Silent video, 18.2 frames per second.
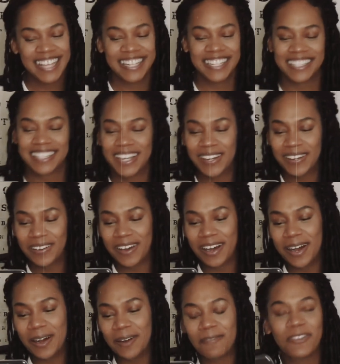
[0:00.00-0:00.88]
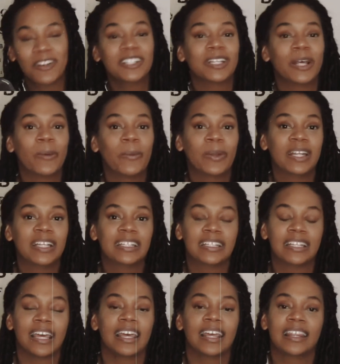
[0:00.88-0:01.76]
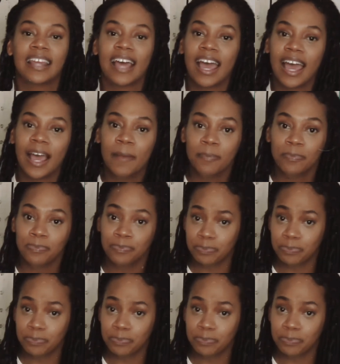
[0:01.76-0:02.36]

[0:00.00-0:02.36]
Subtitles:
So first I want to say that